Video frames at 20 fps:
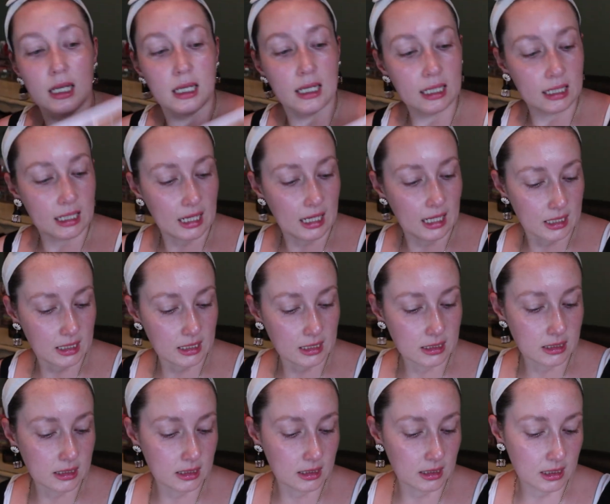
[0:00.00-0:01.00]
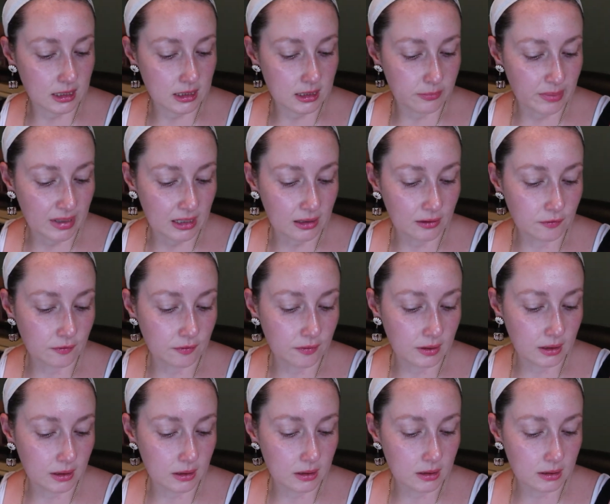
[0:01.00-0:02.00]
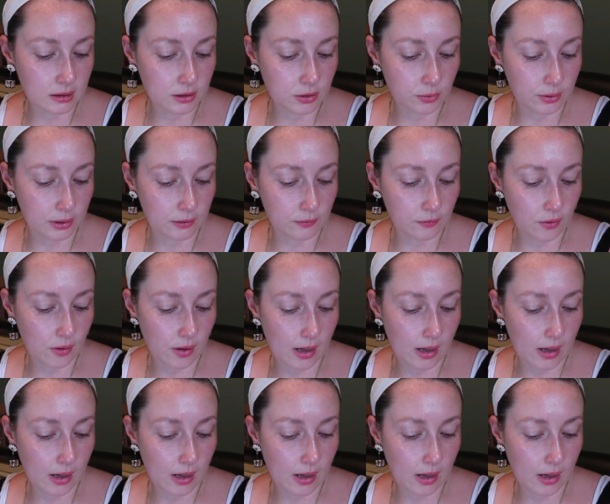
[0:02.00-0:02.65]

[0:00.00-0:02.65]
it has this Benefit 24